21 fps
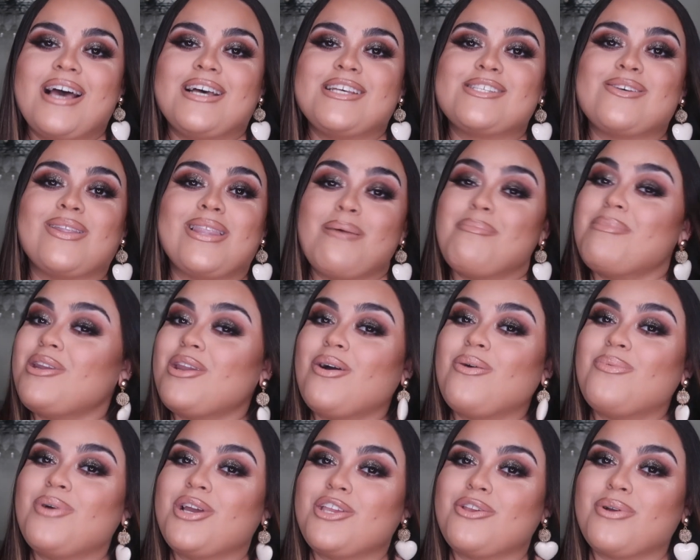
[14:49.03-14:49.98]
So let me
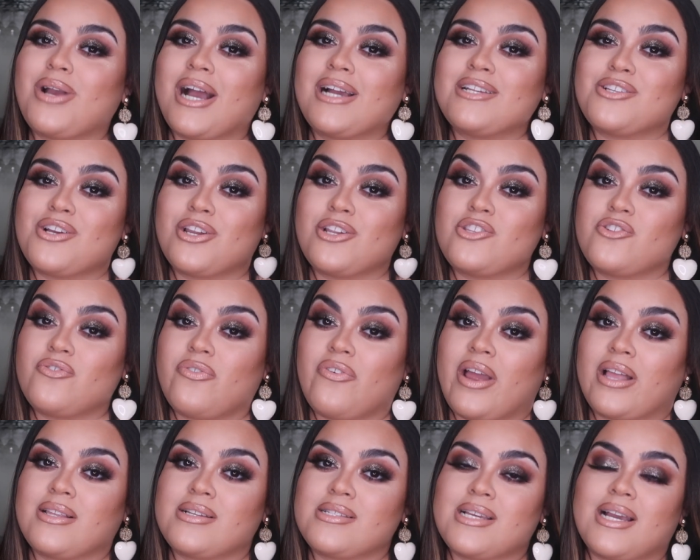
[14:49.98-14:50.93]
know what you guys are gonna do for
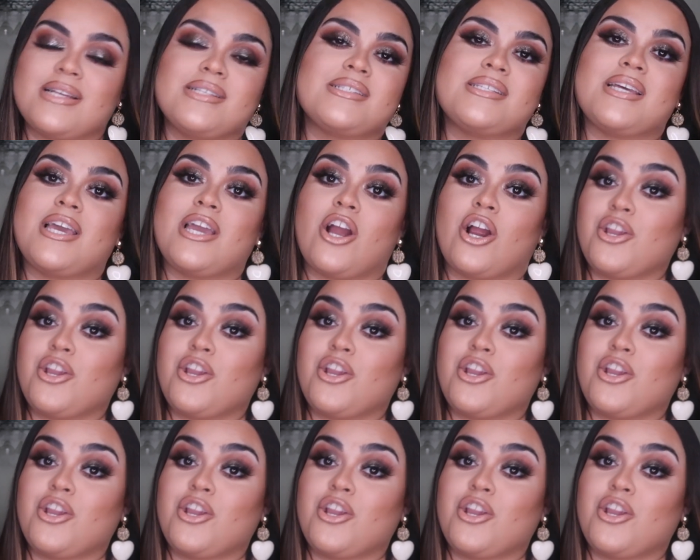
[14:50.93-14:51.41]
Valentine's Day.